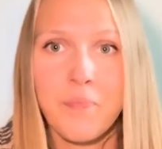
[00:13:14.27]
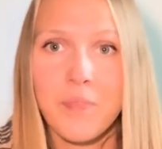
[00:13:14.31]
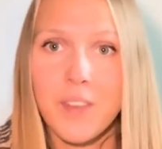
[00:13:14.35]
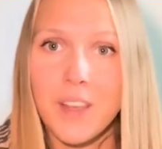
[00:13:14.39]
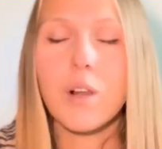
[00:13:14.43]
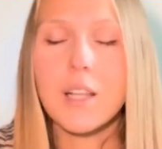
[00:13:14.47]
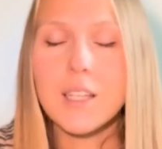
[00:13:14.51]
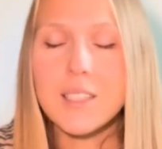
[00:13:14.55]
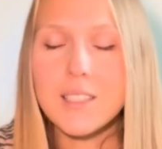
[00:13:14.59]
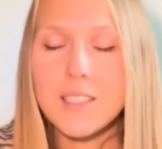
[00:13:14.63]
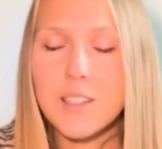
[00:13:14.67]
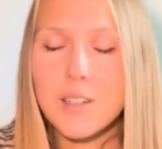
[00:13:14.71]

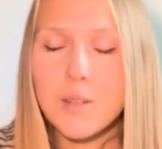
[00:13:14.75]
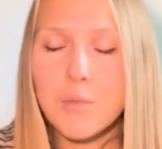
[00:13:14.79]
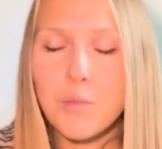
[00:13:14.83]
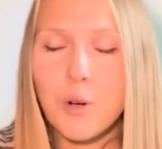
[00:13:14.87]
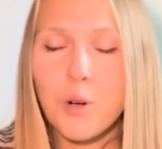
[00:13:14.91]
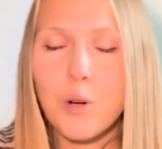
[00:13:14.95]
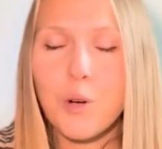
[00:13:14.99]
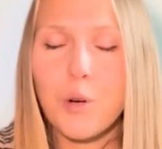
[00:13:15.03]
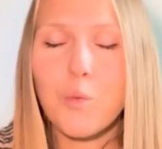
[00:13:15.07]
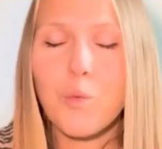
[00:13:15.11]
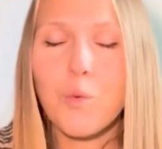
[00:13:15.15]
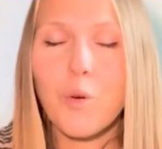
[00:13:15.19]
Listen
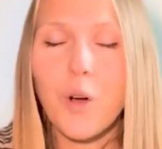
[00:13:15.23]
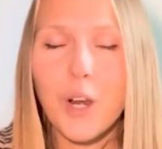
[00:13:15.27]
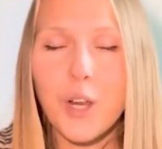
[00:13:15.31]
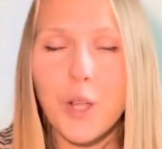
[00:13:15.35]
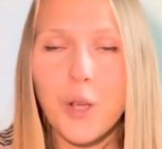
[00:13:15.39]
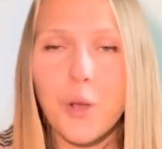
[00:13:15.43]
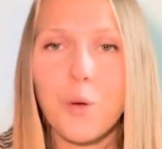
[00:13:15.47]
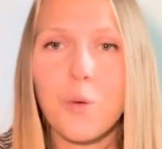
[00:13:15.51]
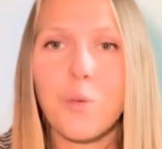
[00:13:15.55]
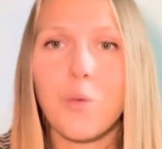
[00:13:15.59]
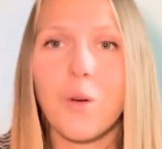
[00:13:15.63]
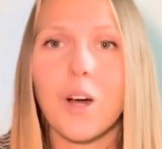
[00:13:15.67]
more, what do
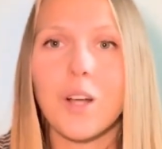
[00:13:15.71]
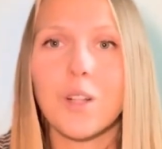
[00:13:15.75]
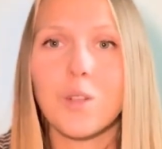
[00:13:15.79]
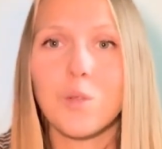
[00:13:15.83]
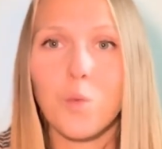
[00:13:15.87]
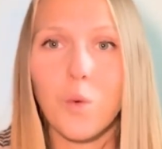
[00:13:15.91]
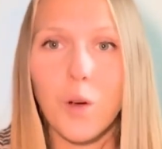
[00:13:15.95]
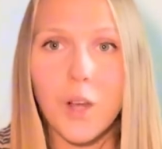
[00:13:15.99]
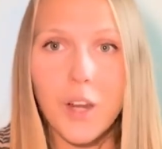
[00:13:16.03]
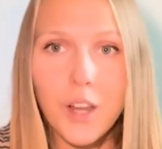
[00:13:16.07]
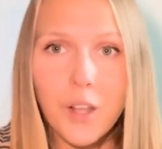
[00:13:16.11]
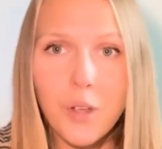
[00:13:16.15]
you
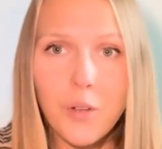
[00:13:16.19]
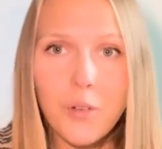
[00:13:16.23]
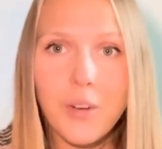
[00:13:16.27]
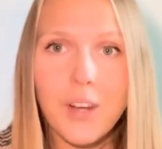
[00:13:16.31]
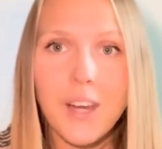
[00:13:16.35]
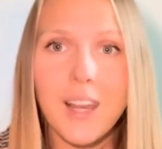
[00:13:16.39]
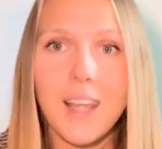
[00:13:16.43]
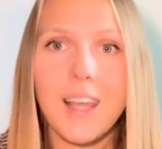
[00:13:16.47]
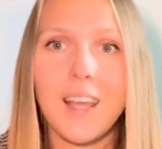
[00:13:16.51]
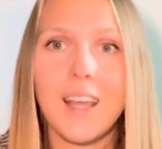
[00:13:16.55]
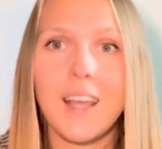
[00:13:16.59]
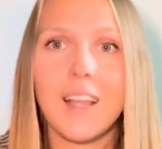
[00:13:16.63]
want? What do you
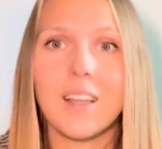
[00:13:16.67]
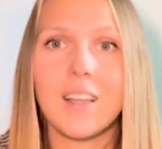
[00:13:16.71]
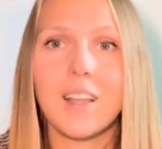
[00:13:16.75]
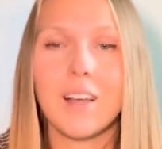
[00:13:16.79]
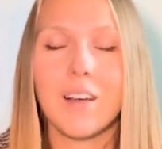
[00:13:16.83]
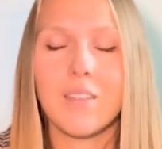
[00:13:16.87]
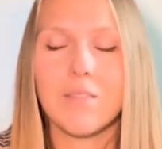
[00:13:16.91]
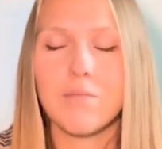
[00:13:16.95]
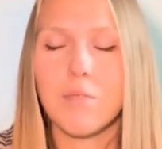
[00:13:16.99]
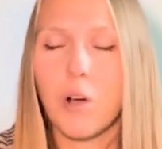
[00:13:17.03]
need?